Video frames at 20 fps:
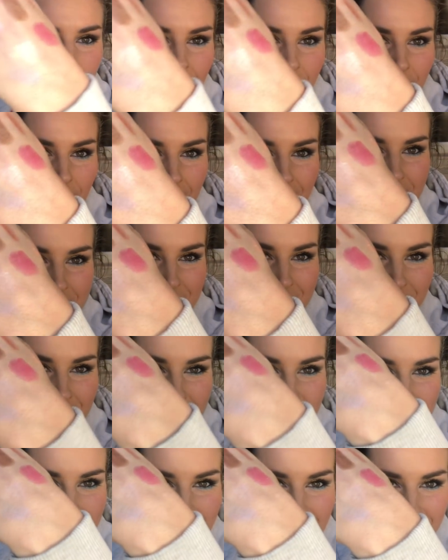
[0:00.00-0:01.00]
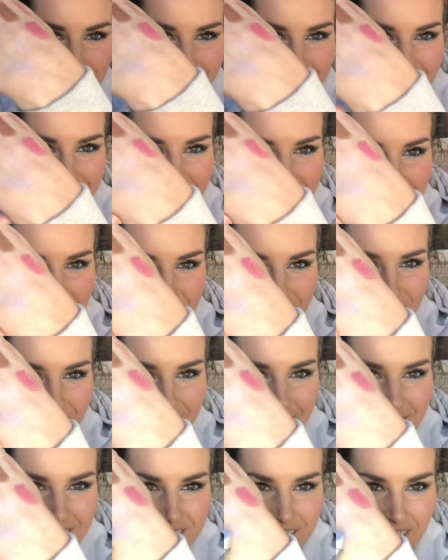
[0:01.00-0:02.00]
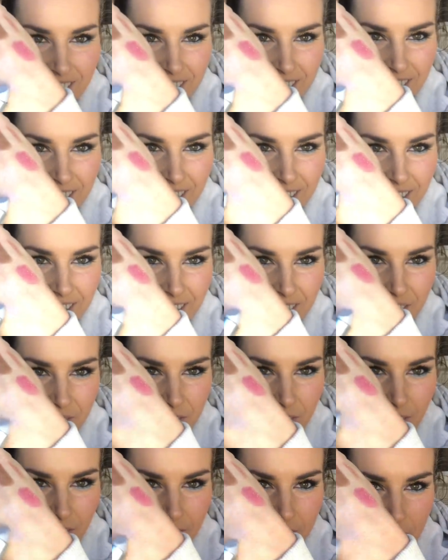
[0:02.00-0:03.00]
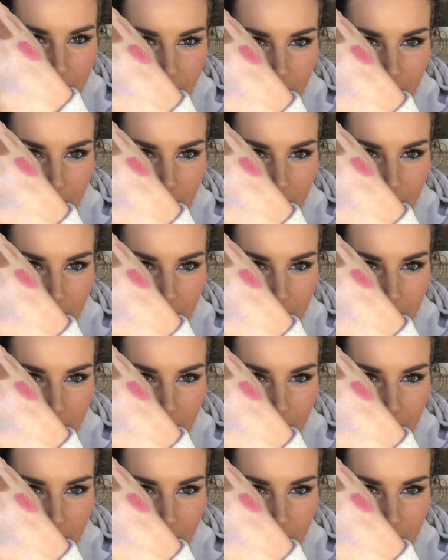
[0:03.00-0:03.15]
Oh, that's so strange. Look at it. It's like a lilac, very,